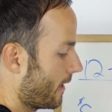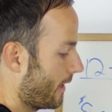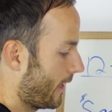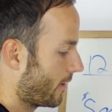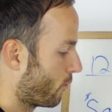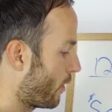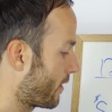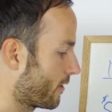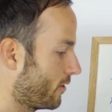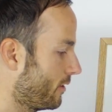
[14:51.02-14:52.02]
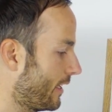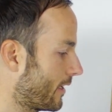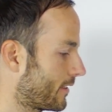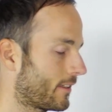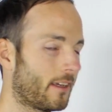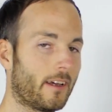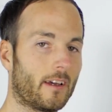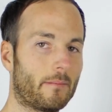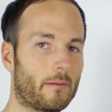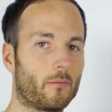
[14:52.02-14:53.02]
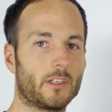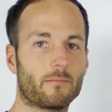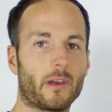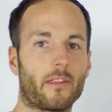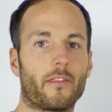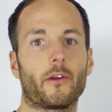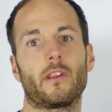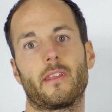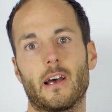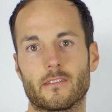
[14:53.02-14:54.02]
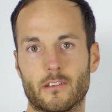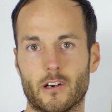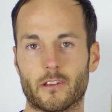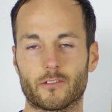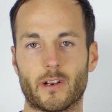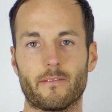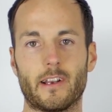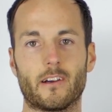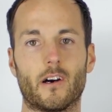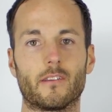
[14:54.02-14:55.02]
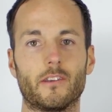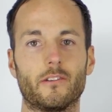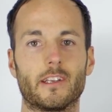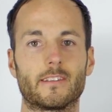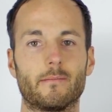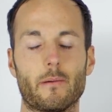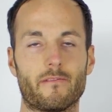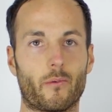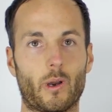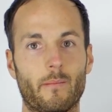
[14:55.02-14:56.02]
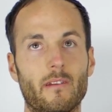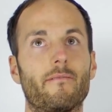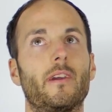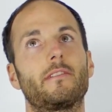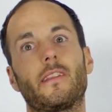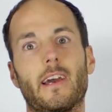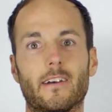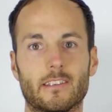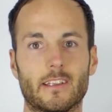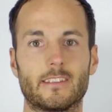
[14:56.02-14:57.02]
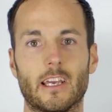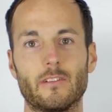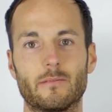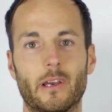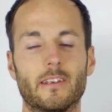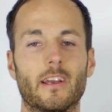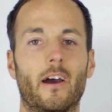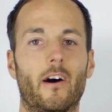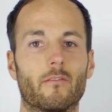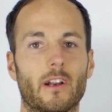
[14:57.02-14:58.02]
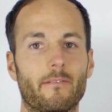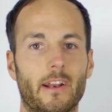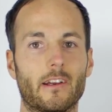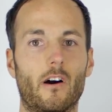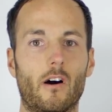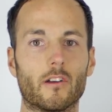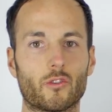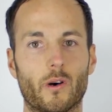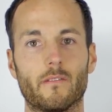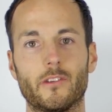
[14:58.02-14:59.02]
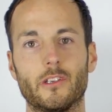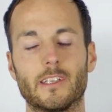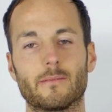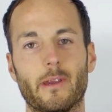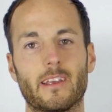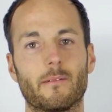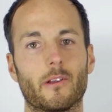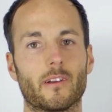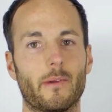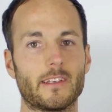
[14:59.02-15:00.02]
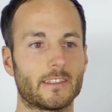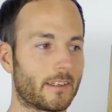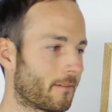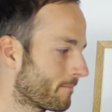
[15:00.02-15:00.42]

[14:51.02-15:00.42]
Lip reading: in 1 or 2 years maybe we spent $30,000 renovating all the units, maybe 40, maybe 50,000, let's say we spent on renovating all 12 units, making them look amazing.